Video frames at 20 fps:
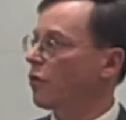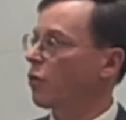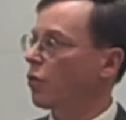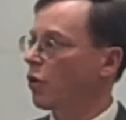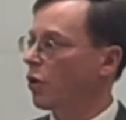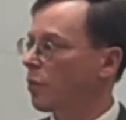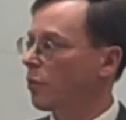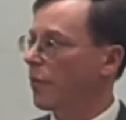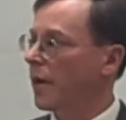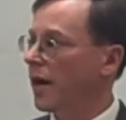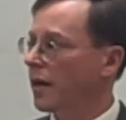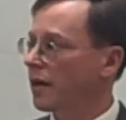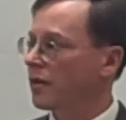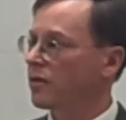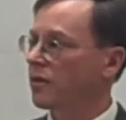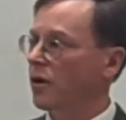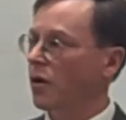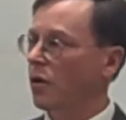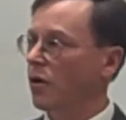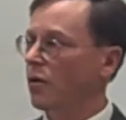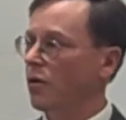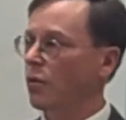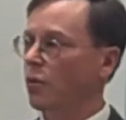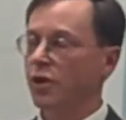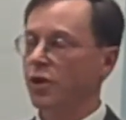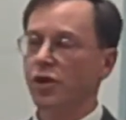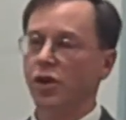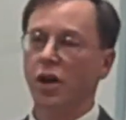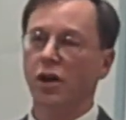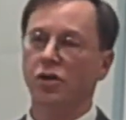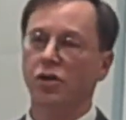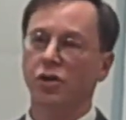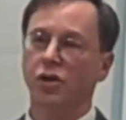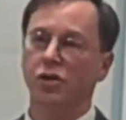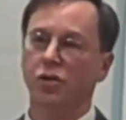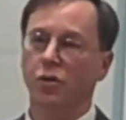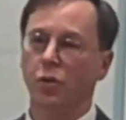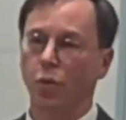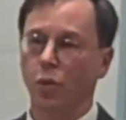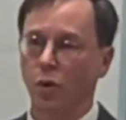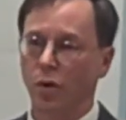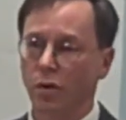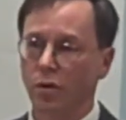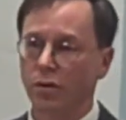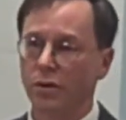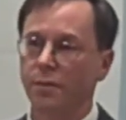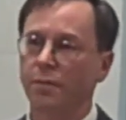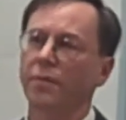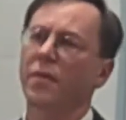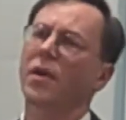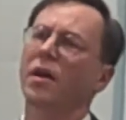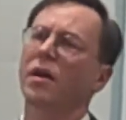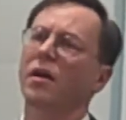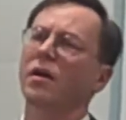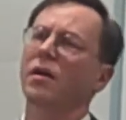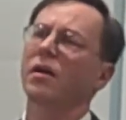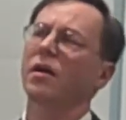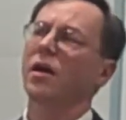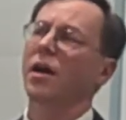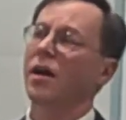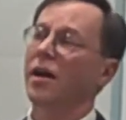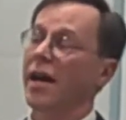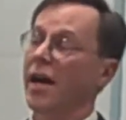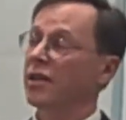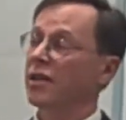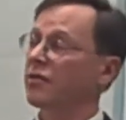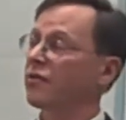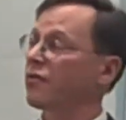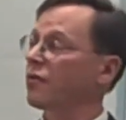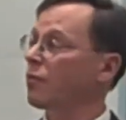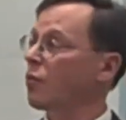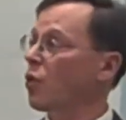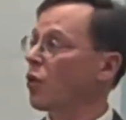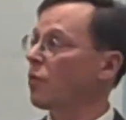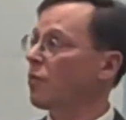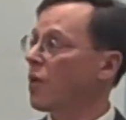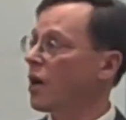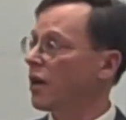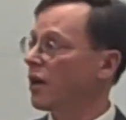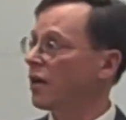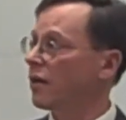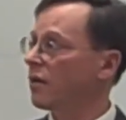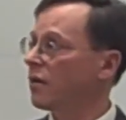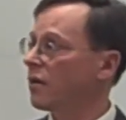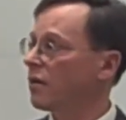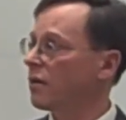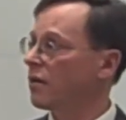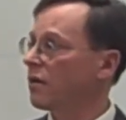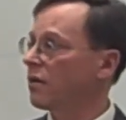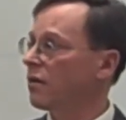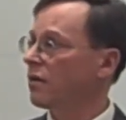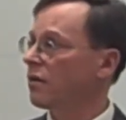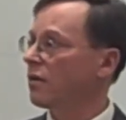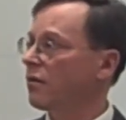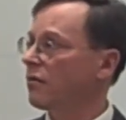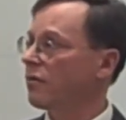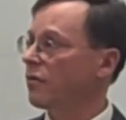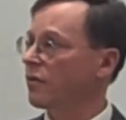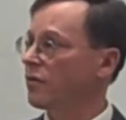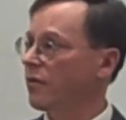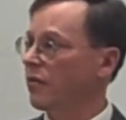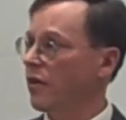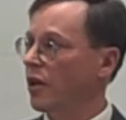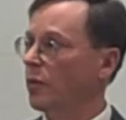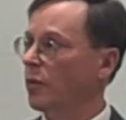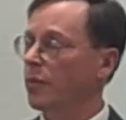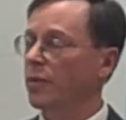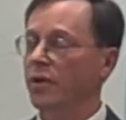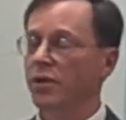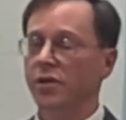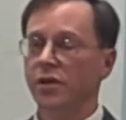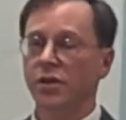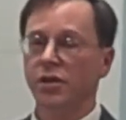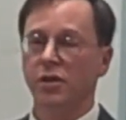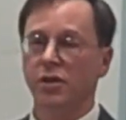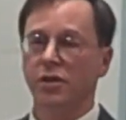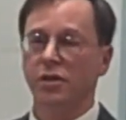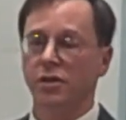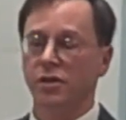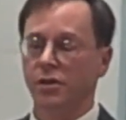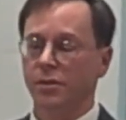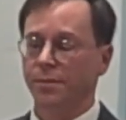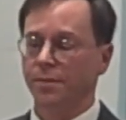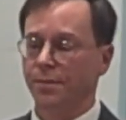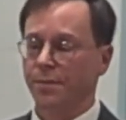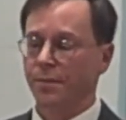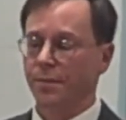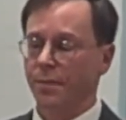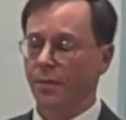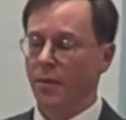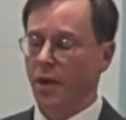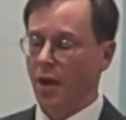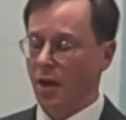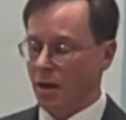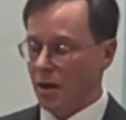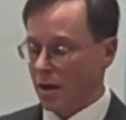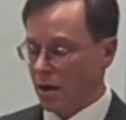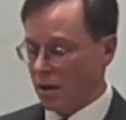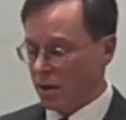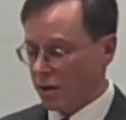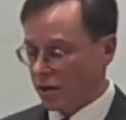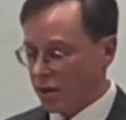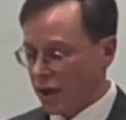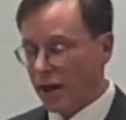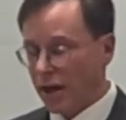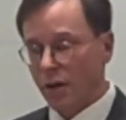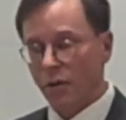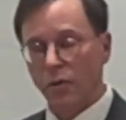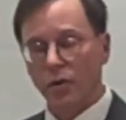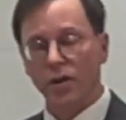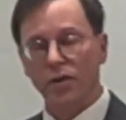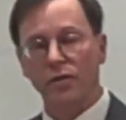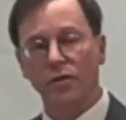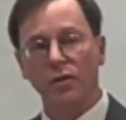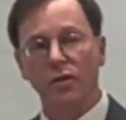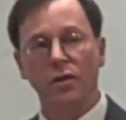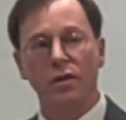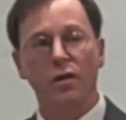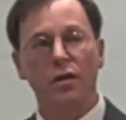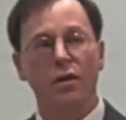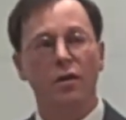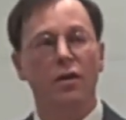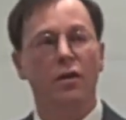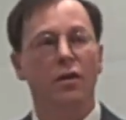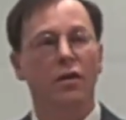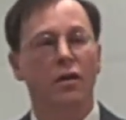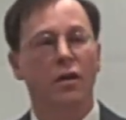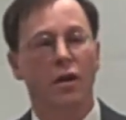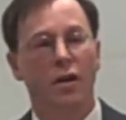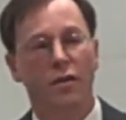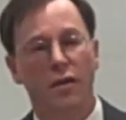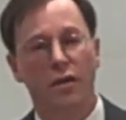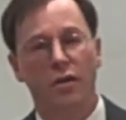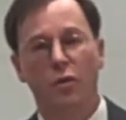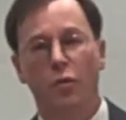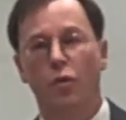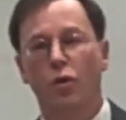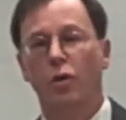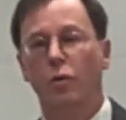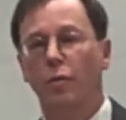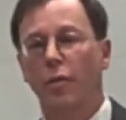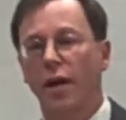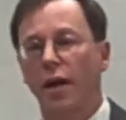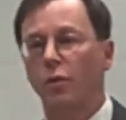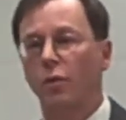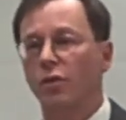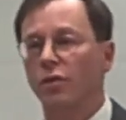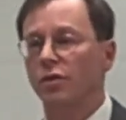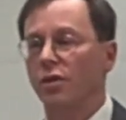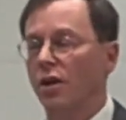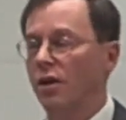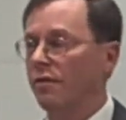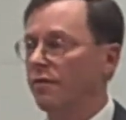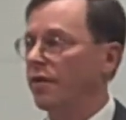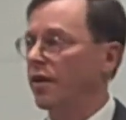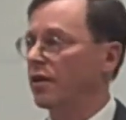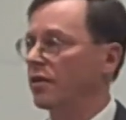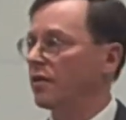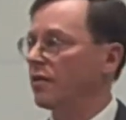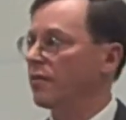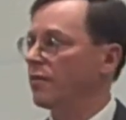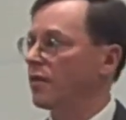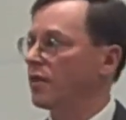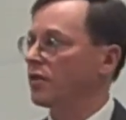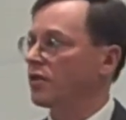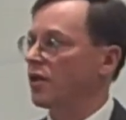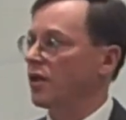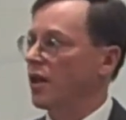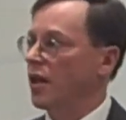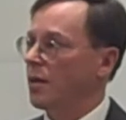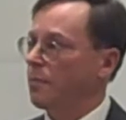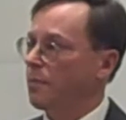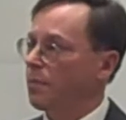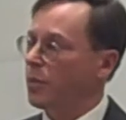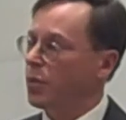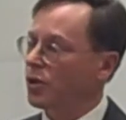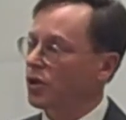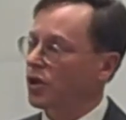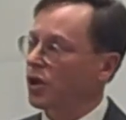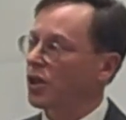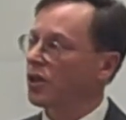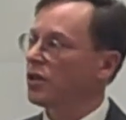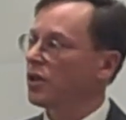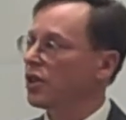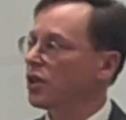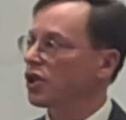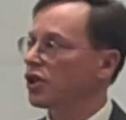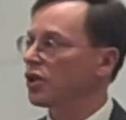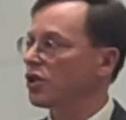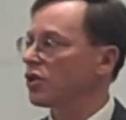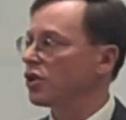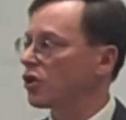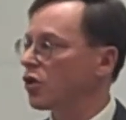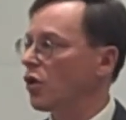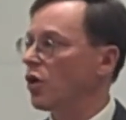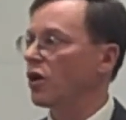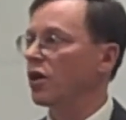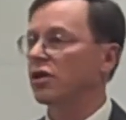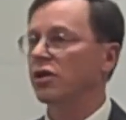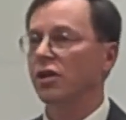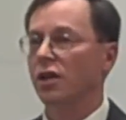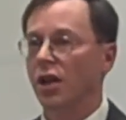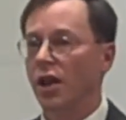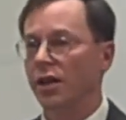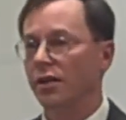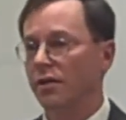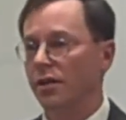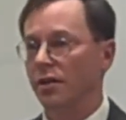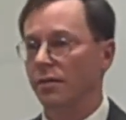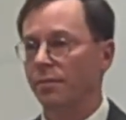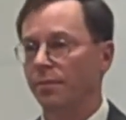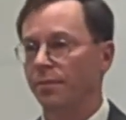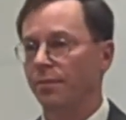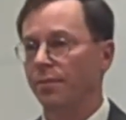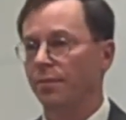for the World Bank to go to the rich countries of the world and ask for more money for development assistance. The second reason that I think the World Bank was not effective is that it puts conditions on its lending.